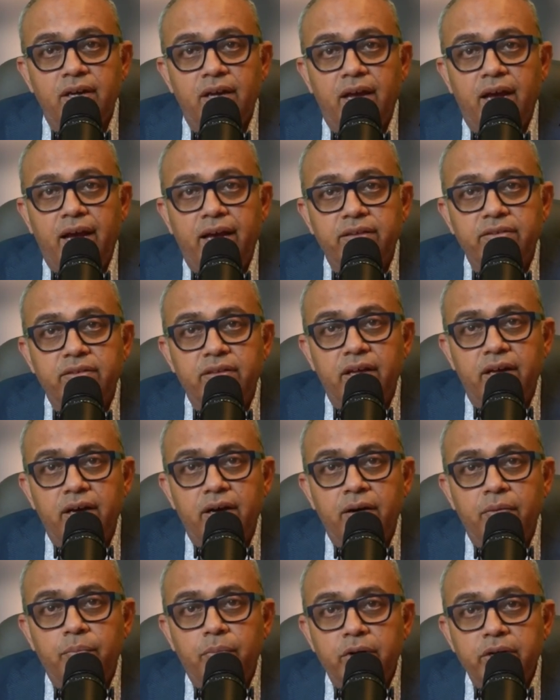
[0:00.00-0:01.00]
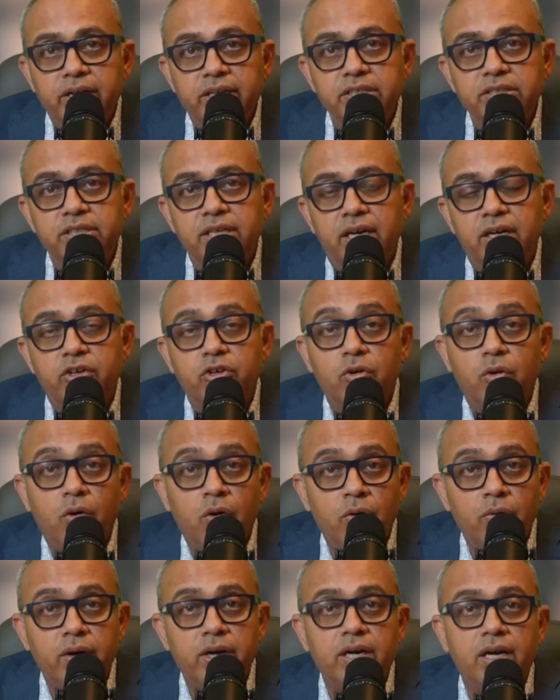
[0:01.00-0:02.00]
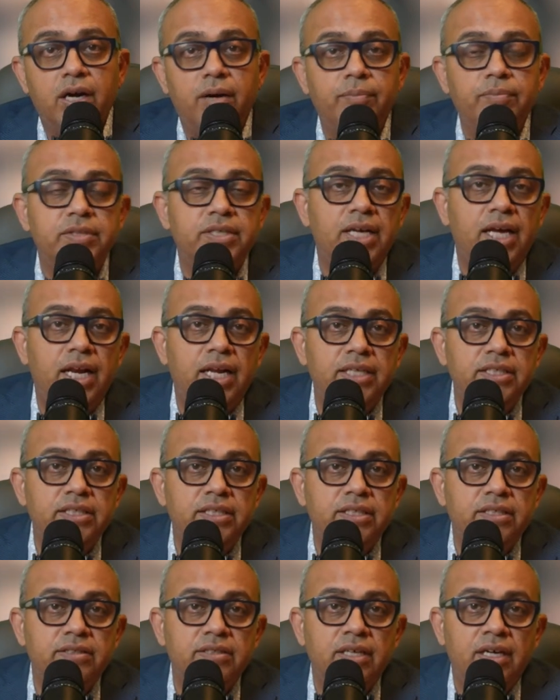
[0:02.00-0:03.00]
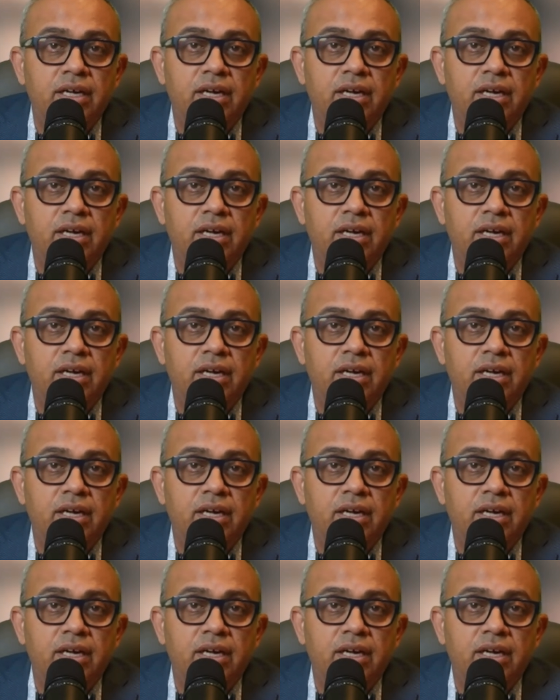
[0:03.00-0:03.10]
has the potential to overcome challenges